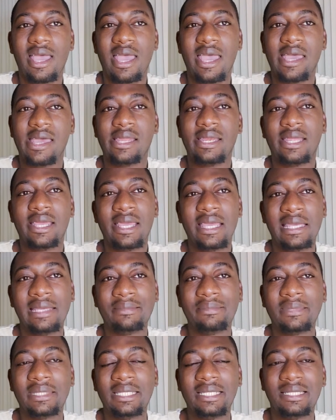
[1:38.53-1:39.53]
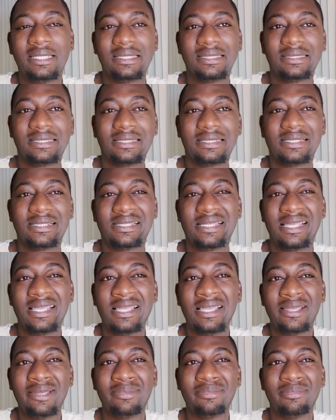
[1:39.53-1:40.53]
and him leading the
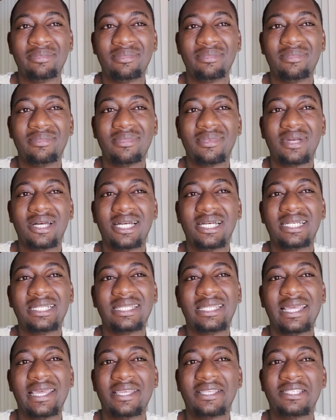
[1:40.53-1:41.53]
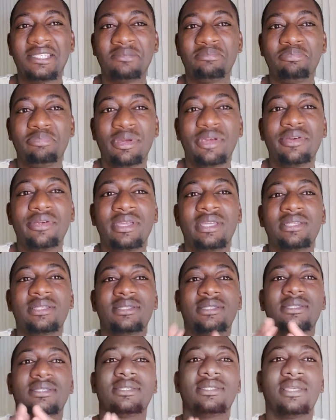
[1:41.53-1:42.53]
team, the
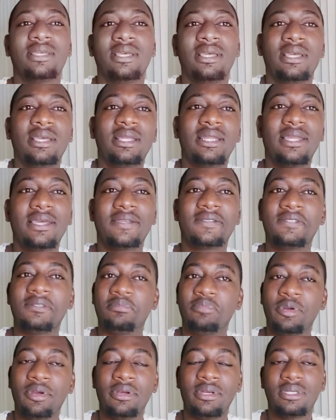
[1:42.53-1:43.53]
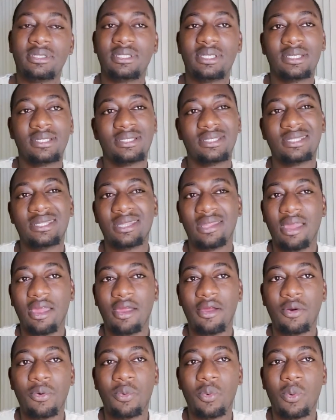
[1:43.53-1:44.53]
experience isn't
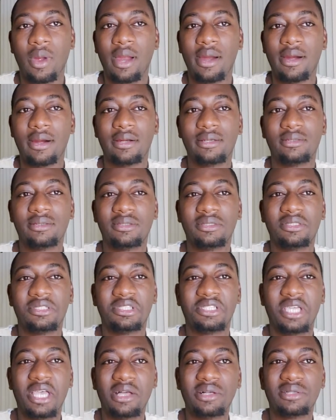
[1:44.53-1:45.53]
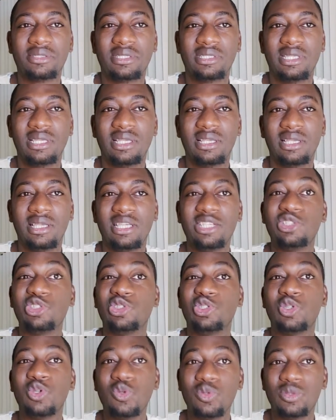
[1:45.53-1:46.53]
there where Chelsea,
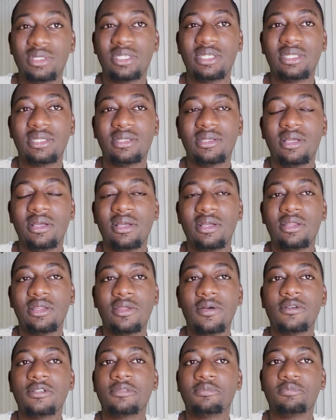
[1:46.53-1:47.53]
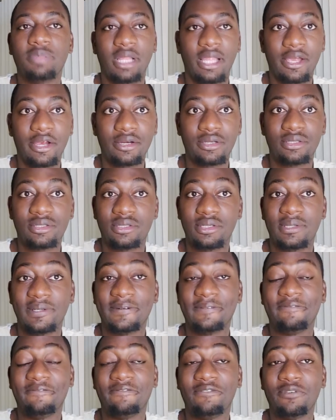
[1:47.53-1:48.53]
he's using those players to
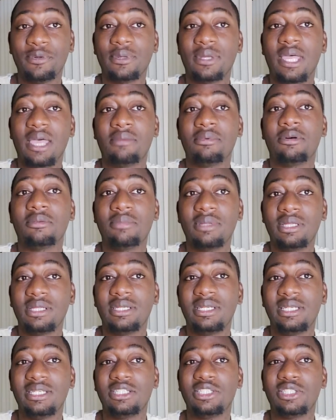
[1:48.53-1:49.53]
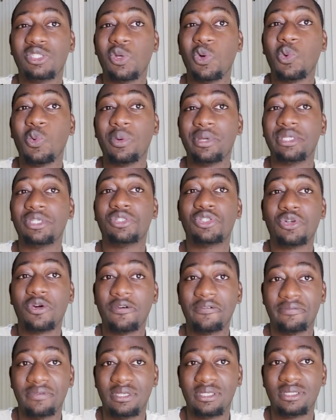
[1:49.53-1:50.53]
their full capabilities to win
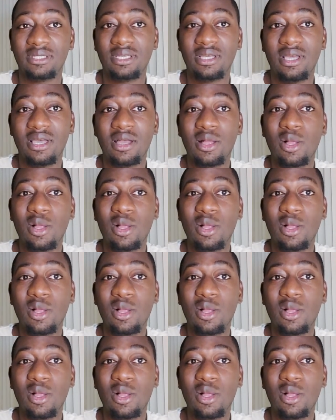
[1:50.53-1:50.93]
trophies.